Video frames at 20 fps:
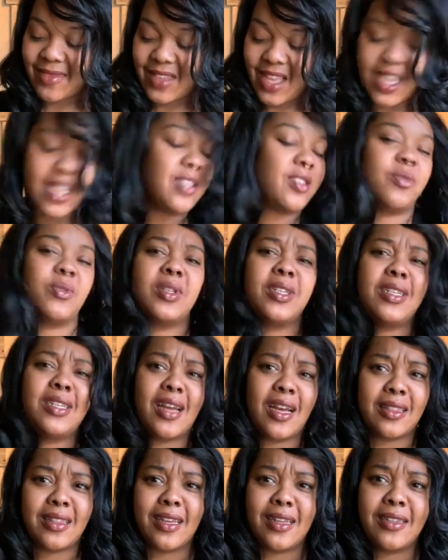it's really
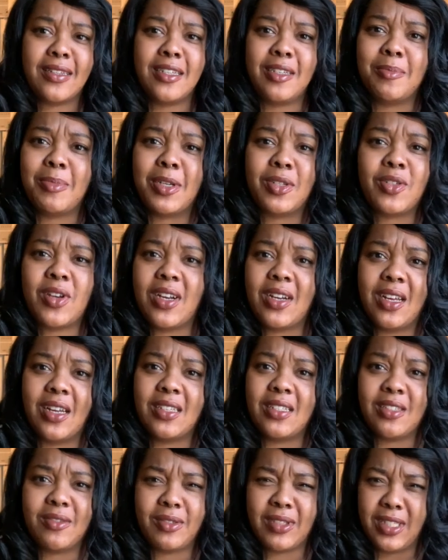not that deep. I try
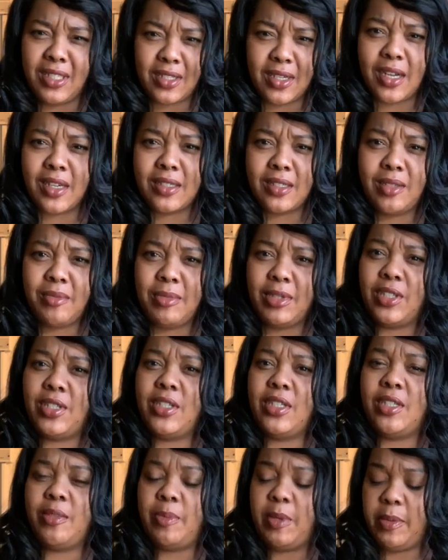not to really talk too much
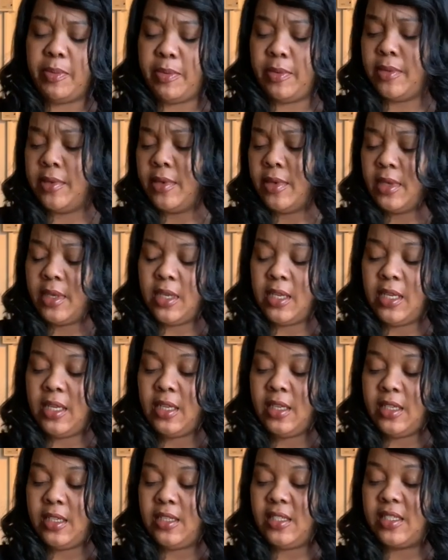shit to people
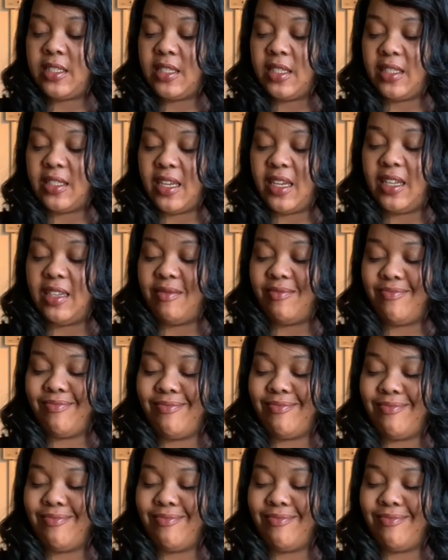just because, like,